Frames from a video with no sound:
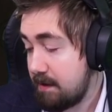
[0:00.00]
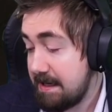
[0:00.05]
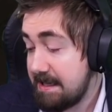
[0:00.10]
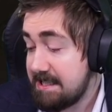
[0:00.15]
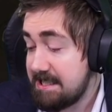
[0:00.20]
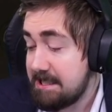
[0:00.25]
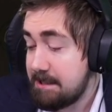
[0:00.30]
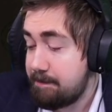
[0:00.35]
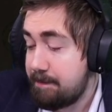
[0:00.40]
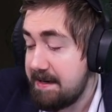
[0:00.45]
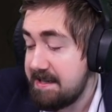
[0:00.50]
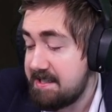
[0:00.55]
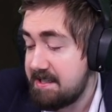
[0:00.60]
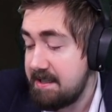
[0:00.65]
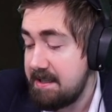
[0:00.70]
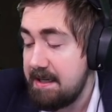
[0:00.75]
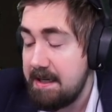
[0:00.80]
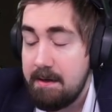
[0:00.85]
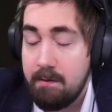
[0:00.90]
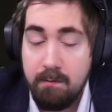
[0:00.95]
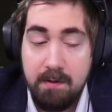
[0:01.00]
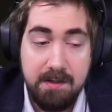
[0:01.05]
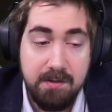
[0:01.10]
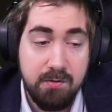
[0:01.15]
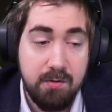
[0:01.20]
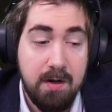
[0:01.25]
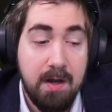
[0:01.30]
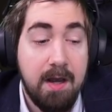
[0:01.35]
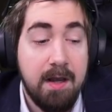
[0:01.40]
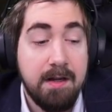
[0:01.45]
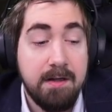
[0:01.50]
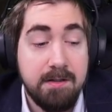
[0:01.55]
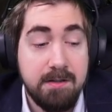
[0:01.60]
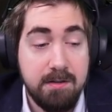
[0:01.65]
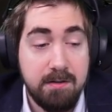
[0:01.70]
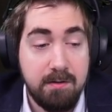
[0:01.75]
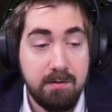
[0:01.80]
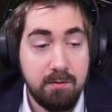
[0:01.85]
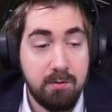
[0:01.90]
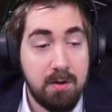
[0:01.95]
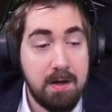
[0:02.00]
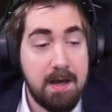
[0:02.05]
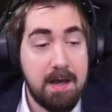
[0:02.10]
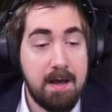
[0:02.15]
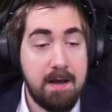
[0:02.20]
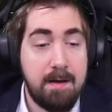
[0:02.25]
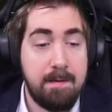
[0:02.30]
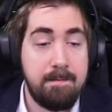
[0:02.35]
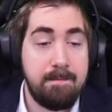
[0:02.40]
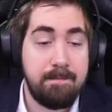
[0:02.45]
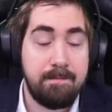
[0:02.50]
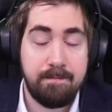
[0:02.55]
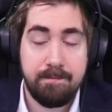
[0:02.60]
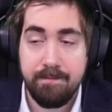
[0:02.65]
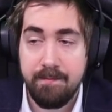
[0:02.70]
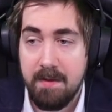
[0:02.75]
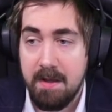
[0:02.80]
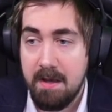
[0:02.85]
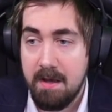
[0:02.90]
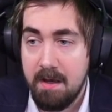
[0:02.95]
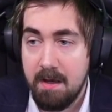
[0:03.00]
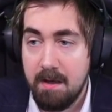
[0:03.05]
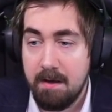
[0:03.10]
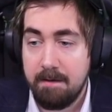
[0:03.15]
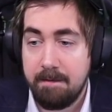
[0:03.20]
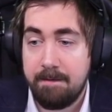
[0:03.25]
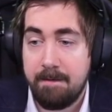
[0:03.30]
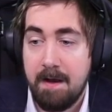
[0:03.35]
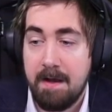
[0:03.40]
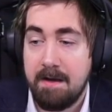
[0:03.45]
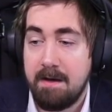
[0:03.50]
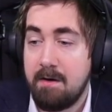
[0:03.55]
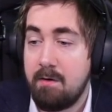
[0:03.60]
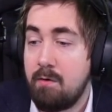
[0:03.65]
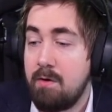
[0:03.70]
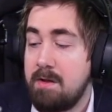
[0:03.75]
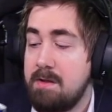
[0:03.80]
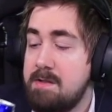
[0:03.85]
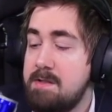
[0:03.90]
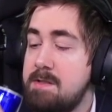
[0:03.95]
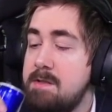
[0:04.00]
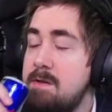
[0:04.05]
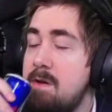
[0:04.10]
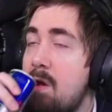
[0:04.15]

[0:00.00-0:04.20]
especially when trying to find annoyance.